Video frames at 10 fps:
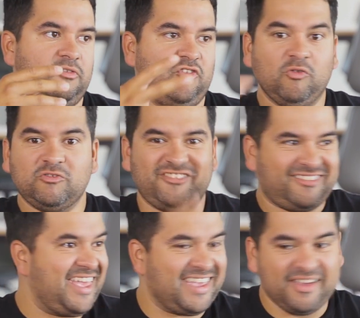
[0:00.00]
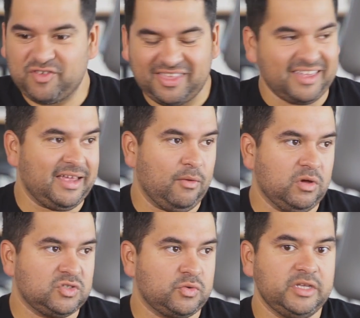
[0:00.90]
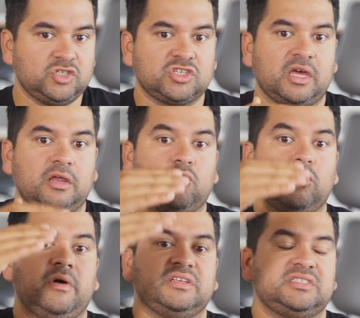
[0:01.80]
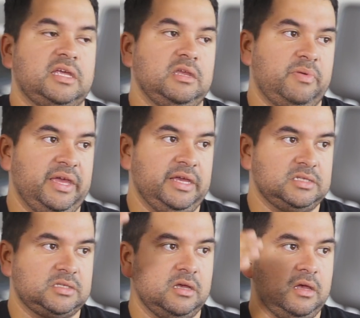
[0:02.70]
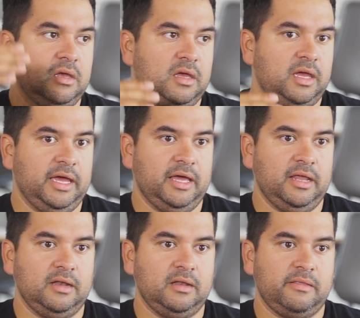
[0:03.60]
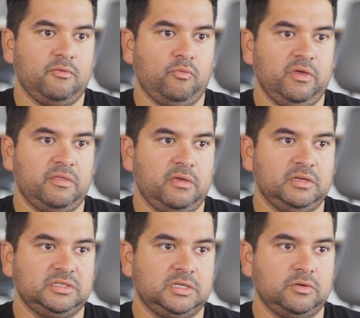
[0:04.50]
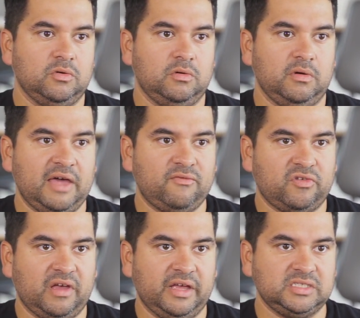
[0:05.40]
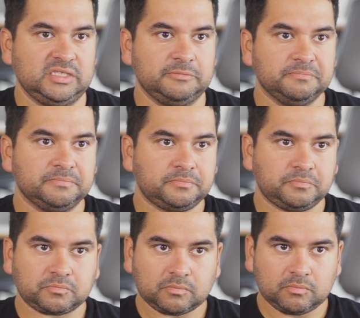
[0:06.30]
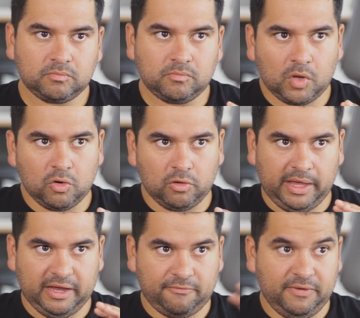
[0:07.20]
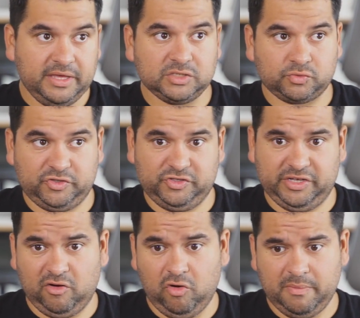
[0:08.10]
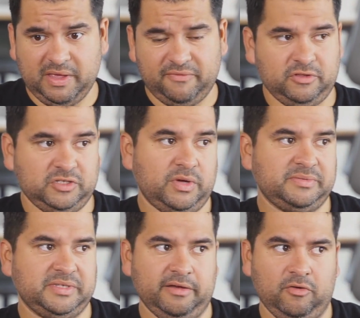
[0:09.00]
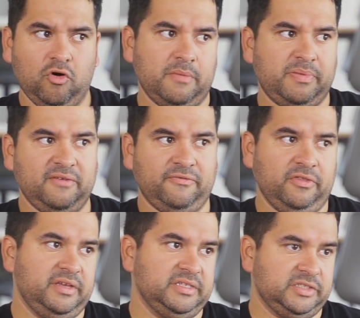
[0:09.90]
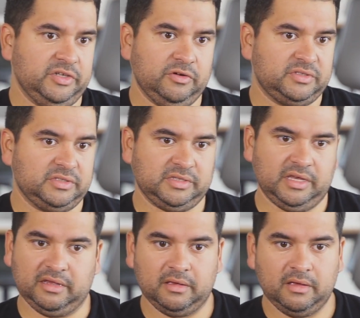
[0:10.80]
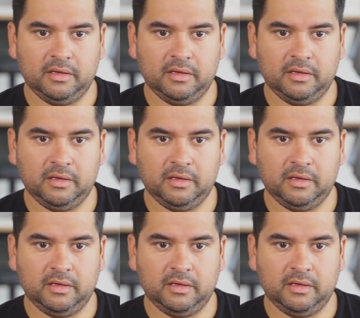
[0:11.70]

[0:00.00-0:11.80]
don't just take everything in at once, right? Just kind of grow at a steady pace. And with zero advertising or like fees, where it's just like, oh, I pay for this website, or I pay for this, you know, it's just like,